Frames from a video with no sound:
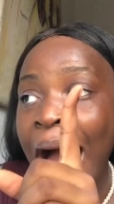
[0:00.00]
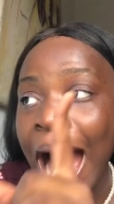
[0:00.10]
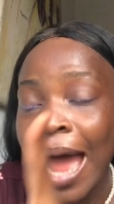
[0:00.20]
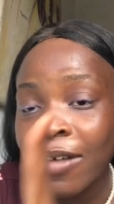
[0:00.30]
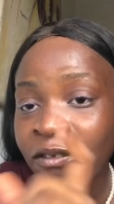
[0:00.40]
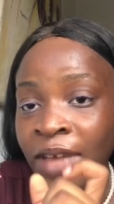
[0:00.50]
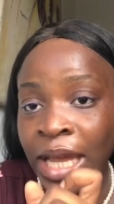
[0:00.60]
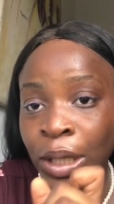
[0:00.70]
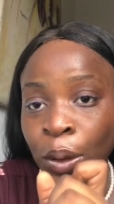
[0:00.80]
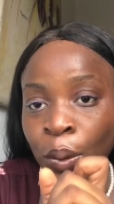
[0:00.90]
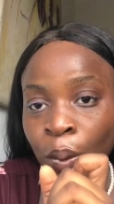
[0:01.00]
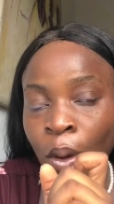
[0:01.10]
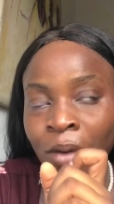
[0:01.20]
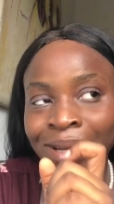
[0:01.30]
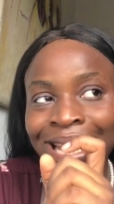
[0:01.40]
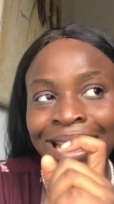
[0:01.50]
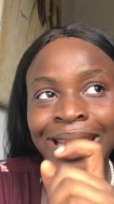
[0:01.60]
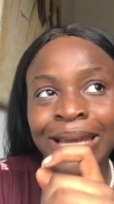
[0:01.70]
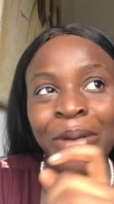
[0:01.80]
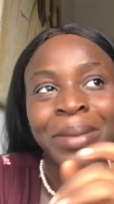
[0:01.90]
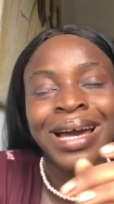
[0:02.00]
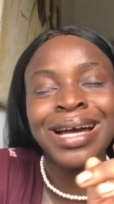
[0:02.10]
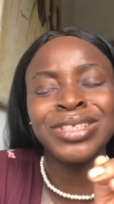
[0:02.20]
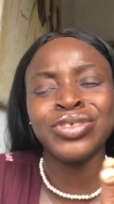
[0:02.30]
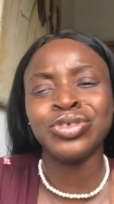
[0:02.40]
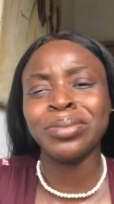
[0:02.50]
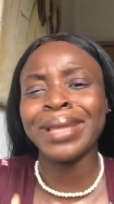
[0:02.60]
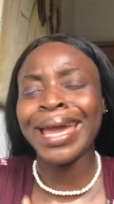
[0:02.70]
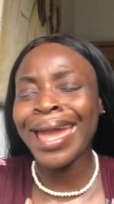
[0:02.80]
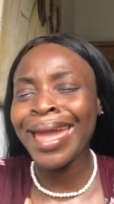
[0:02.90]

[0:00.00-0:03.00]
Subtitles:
and venue. When I heard that, my heart just shocked, like,